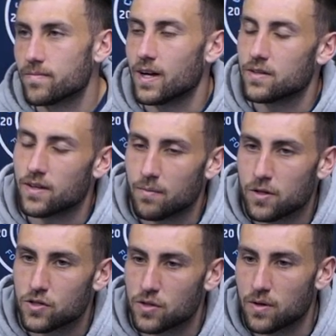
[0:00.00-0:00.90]
I'm
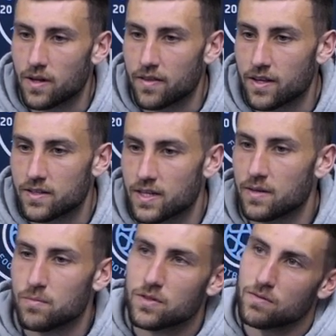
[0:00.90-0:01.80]
not sure. I think
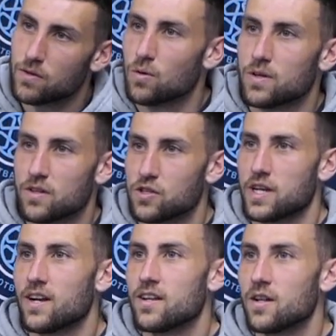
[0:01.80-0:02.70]
teams go into the
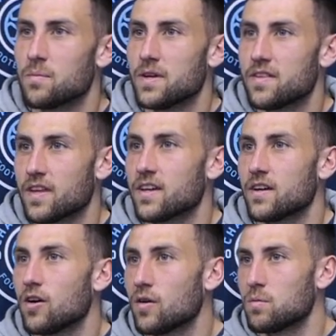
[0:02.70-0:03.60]
shell a little bit, thinking,
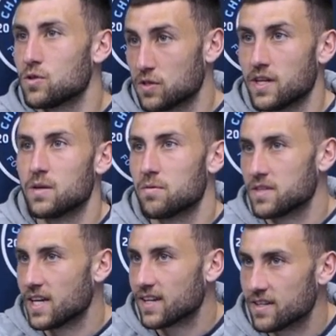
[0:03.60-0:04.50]
"Oh, we just need to
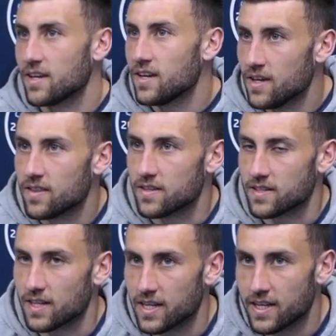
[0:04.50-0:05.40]
protect
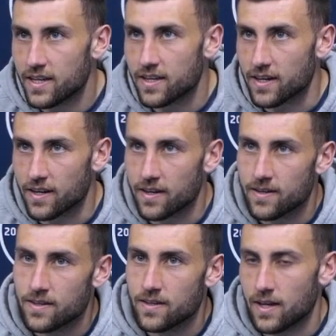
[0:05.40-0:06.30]
this league and
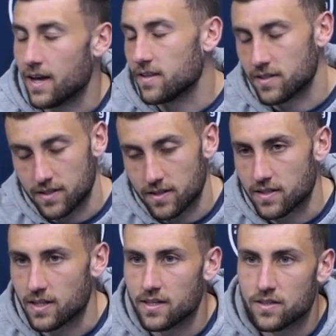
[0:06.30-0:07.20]
this
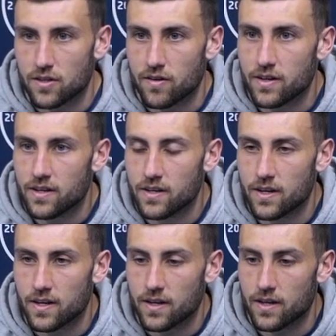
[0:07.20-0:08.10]
lead." Sorry,
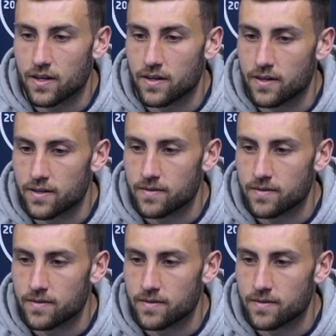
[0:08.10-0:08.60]
and